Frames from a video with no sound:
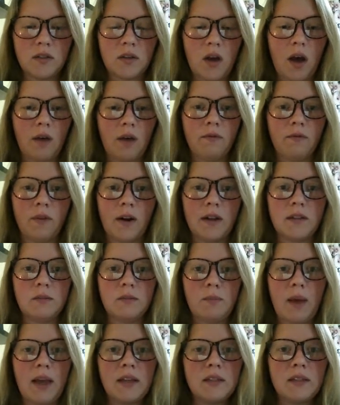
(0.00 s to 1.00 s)
Conference
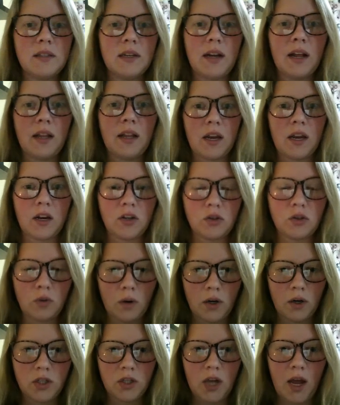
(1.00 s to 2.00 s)
based in Atlanta,
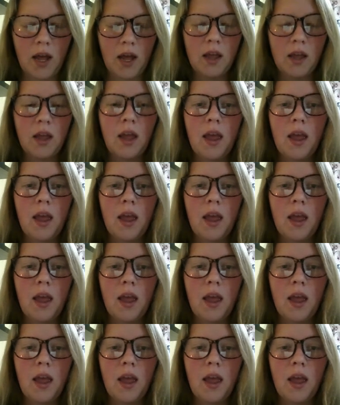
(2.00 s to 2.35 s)
Georgia,